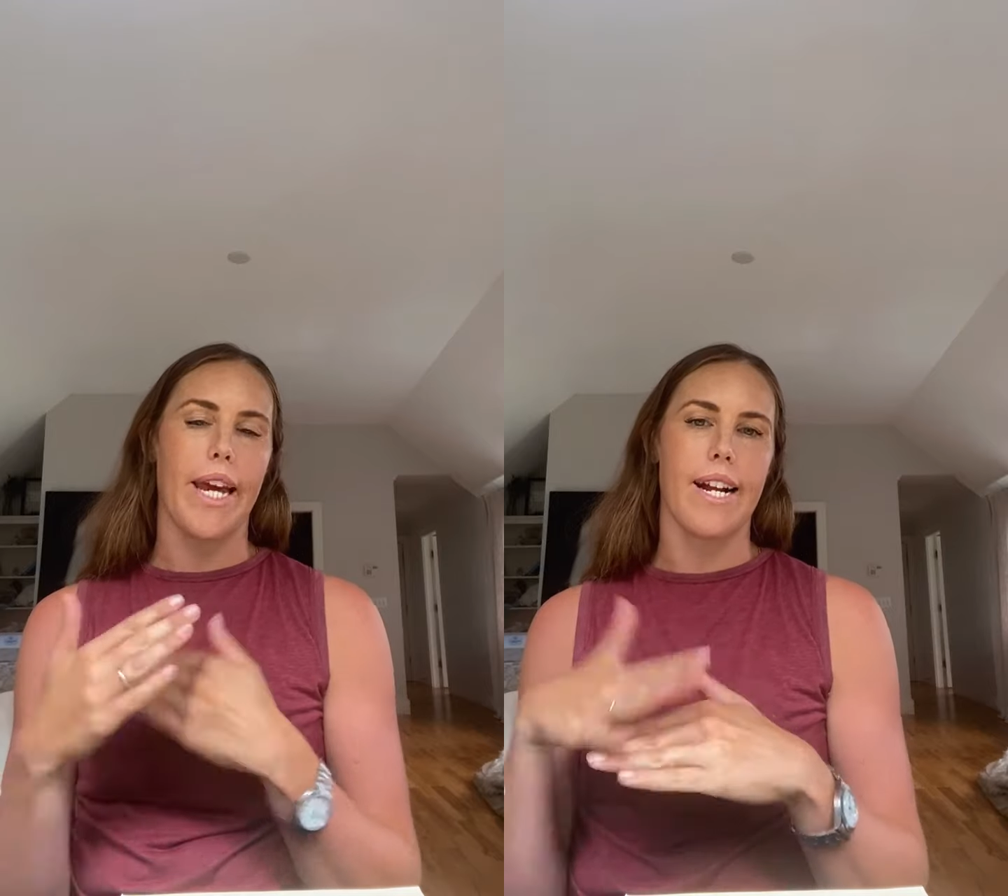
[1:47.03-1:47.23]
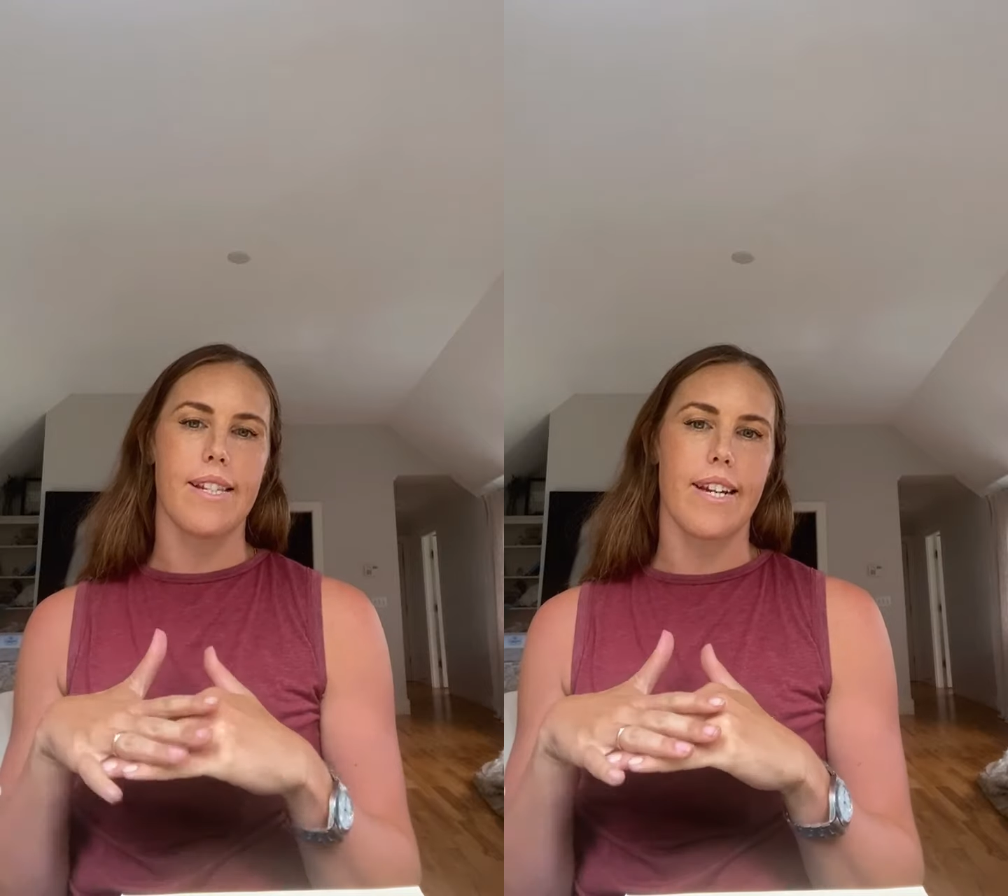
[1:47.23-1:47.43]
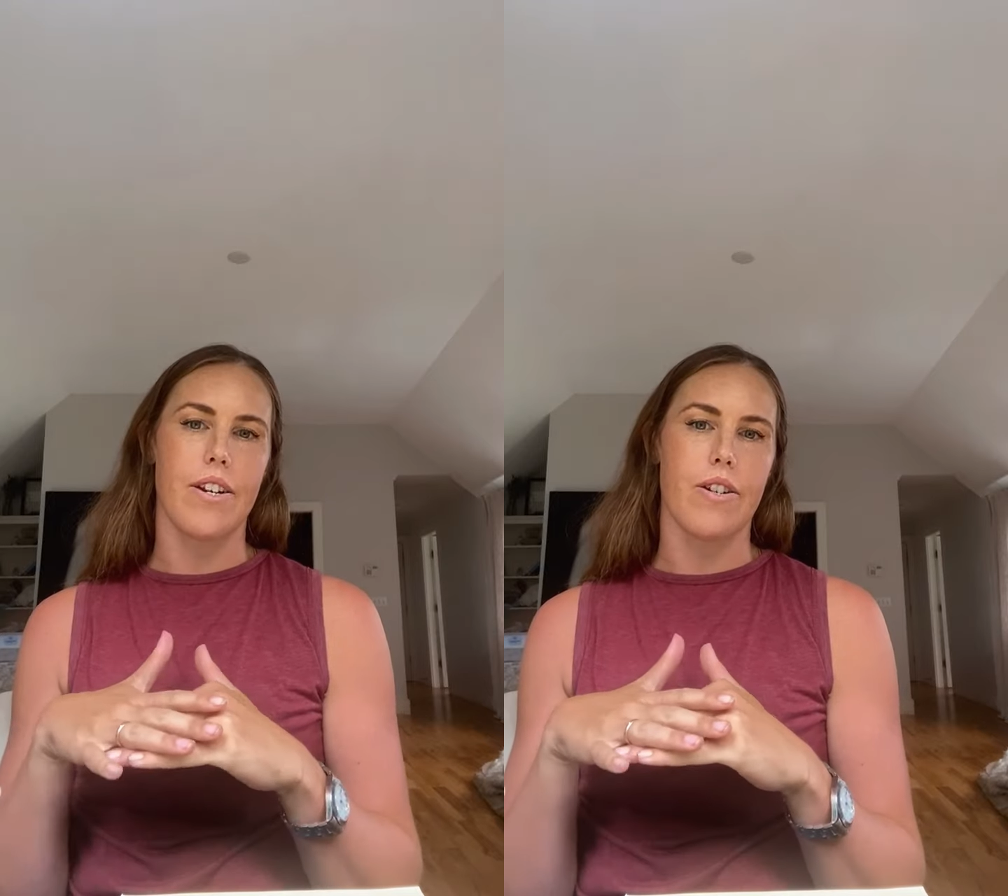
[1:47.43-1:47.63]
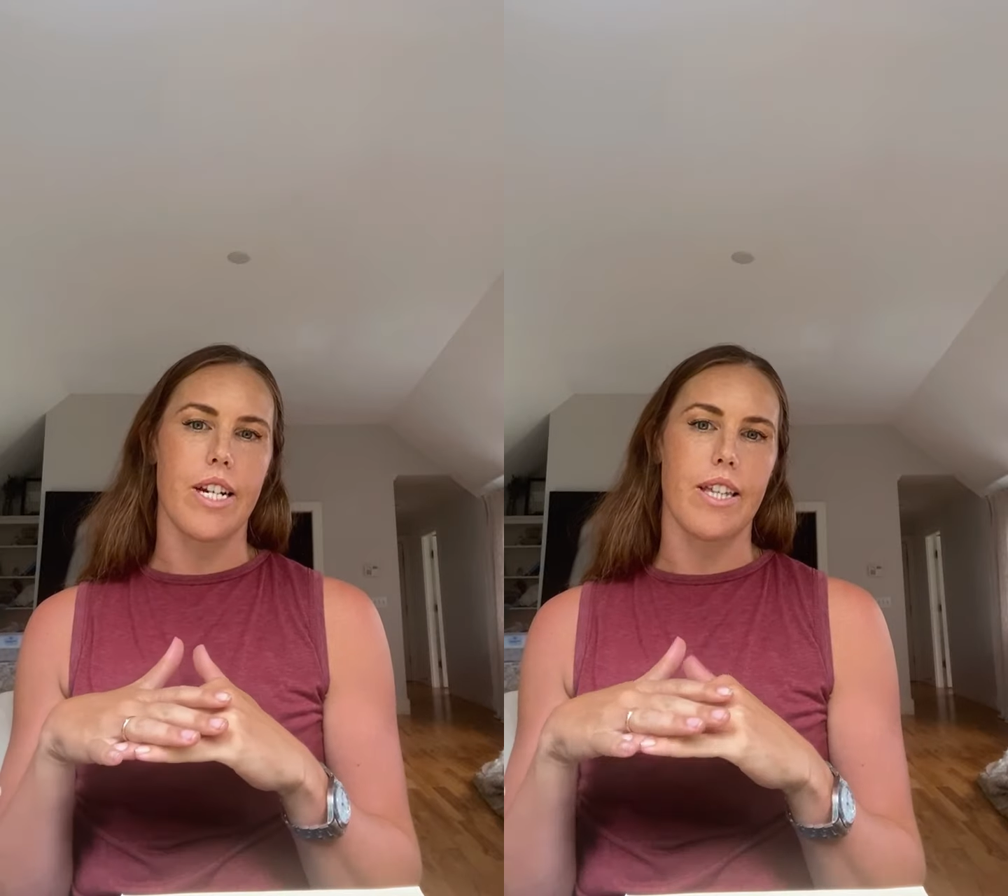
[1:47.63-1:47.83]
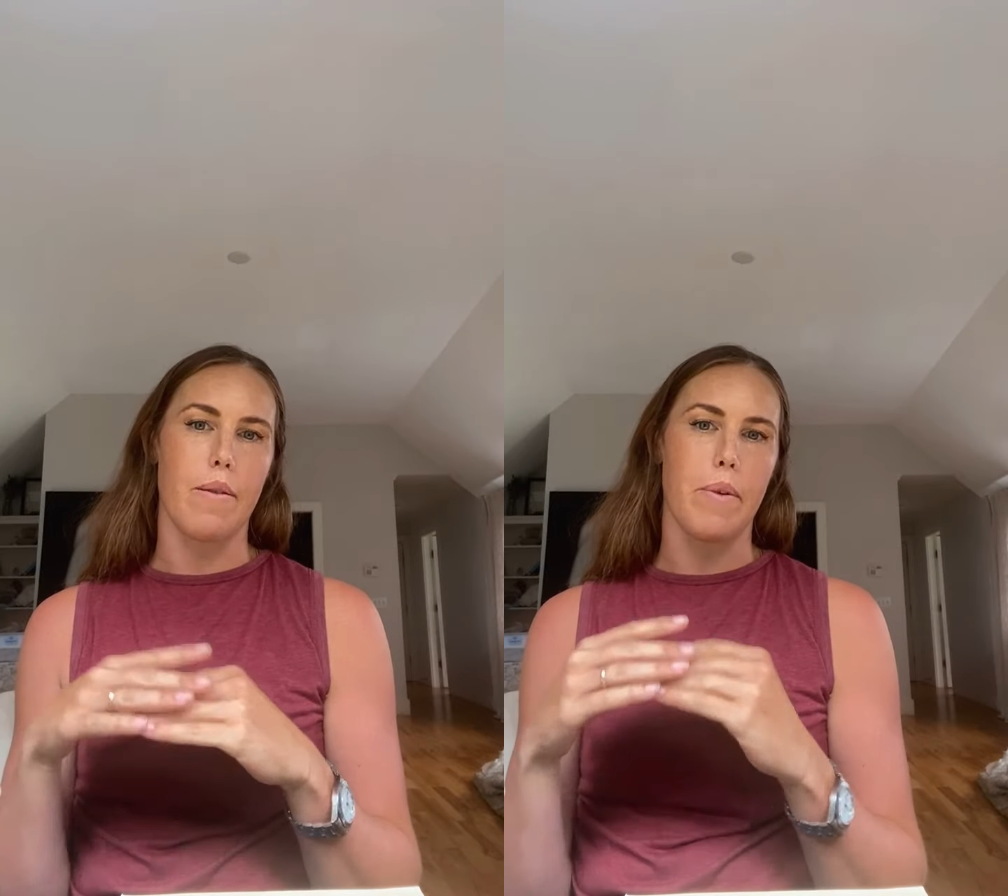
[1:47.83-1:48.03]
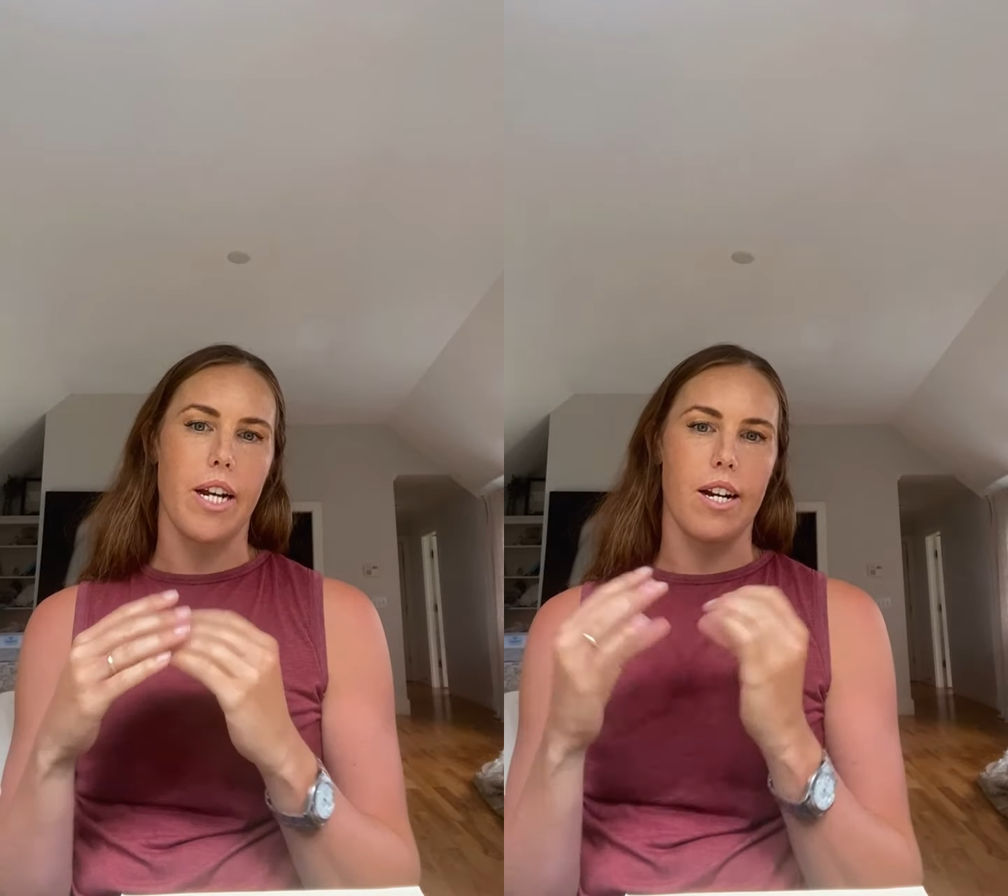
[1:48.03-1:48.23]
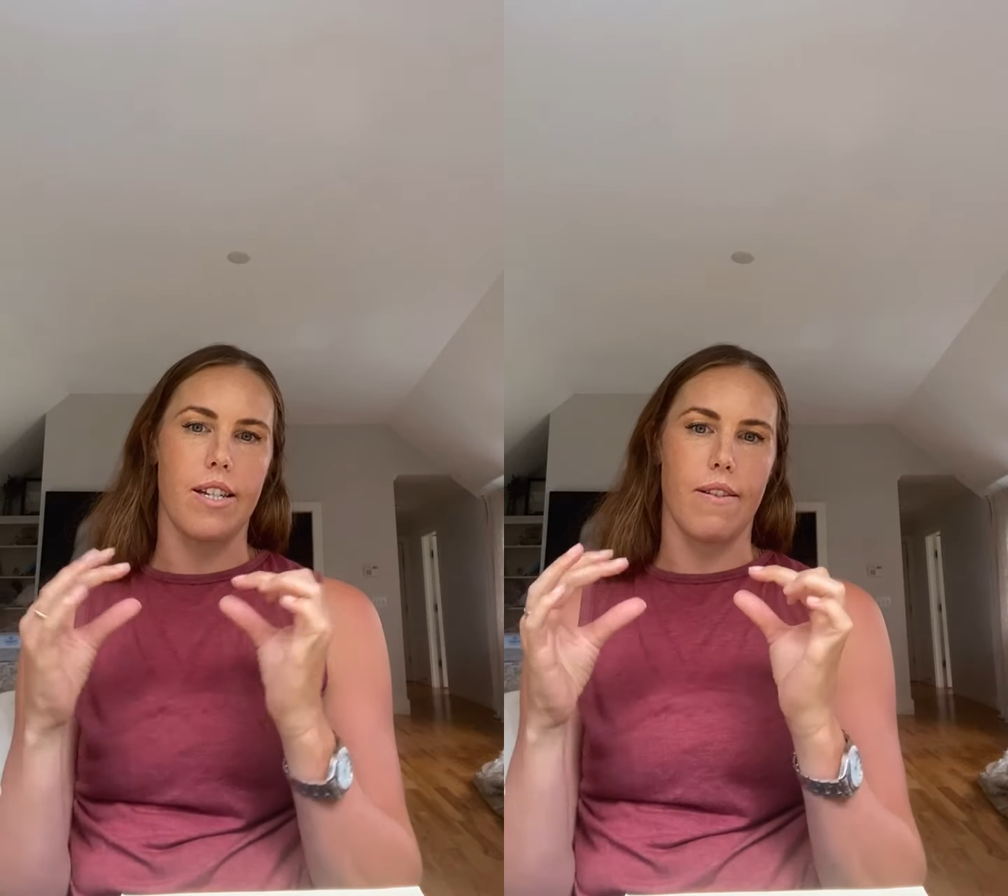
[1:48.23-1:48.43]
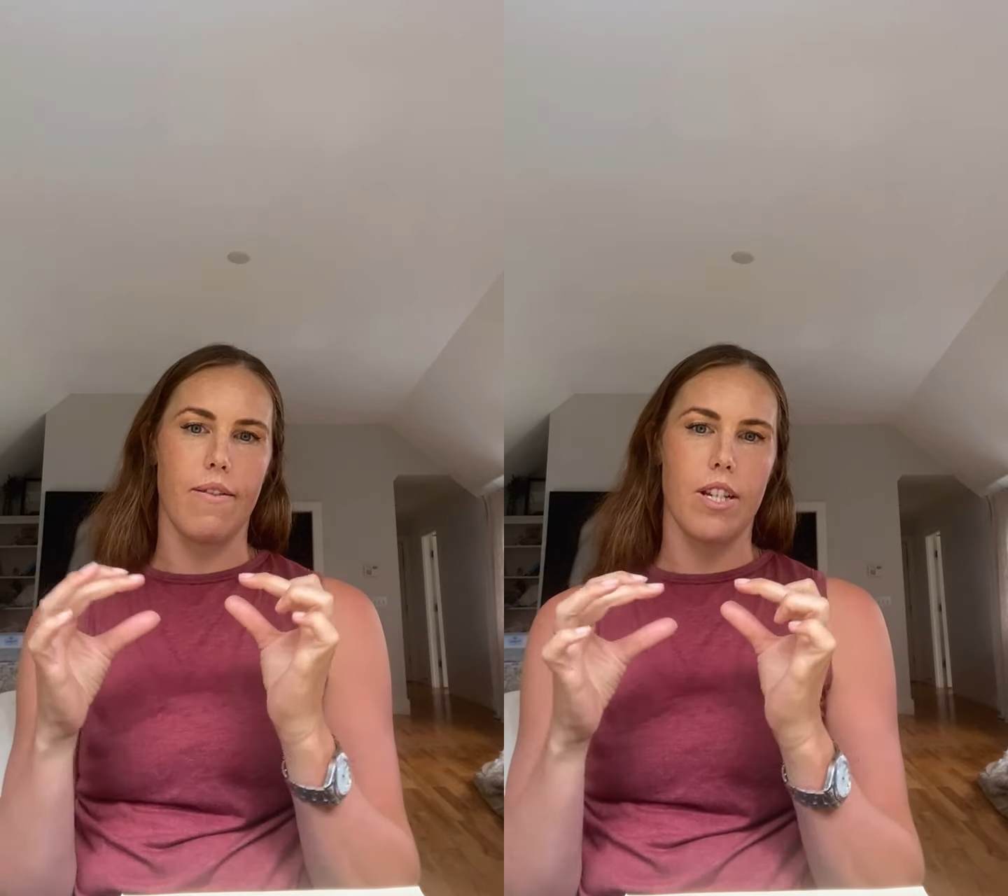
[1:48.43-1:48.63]
can't see underneath it
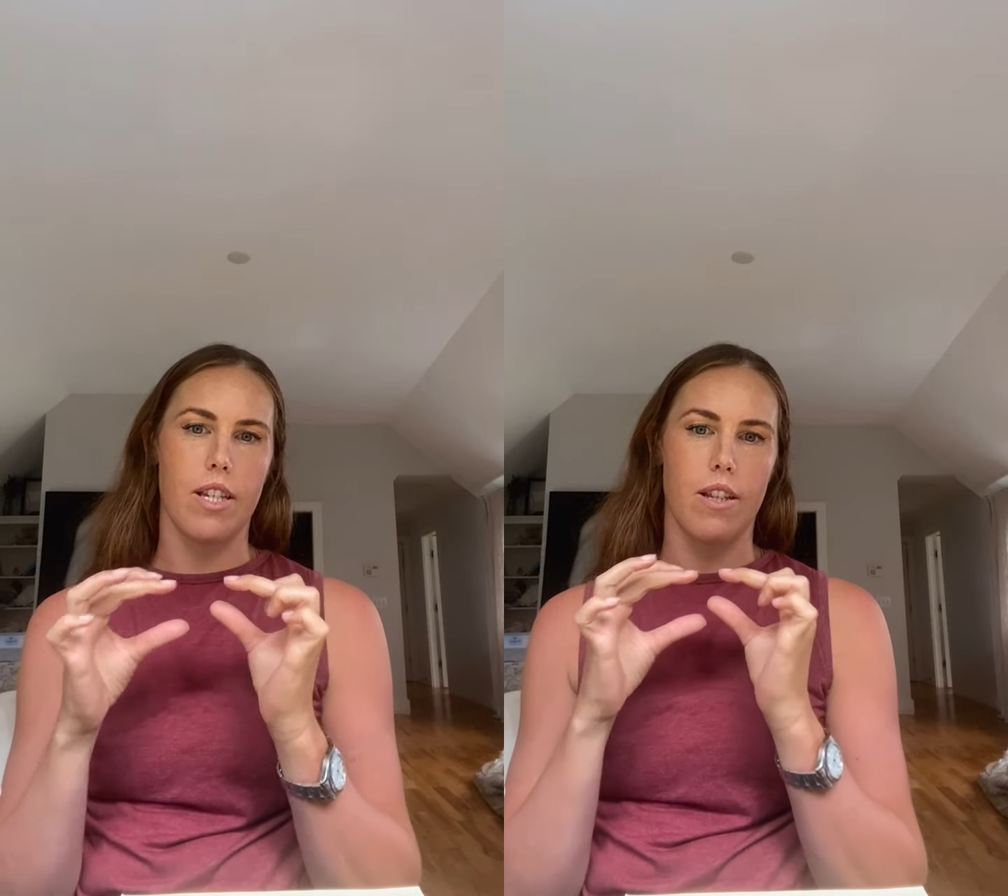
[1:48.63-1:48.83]
because of